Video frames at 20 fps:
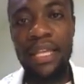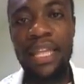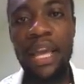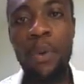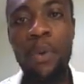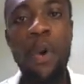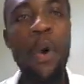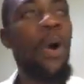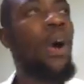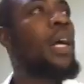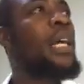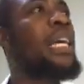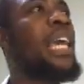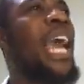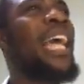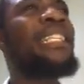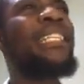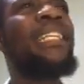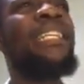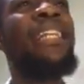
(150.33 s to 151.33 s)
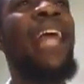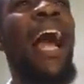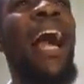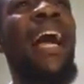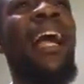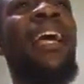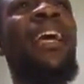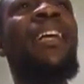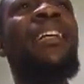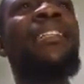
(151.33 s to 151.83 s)
Ye wo gate
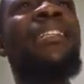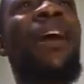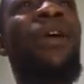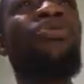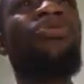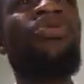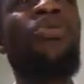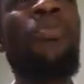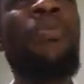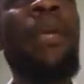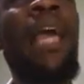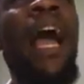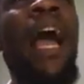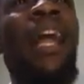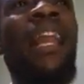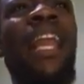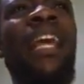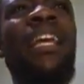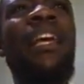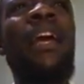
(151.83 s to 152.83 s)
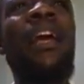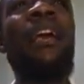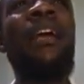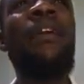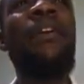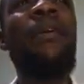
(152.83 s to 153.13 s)
da shall to be a like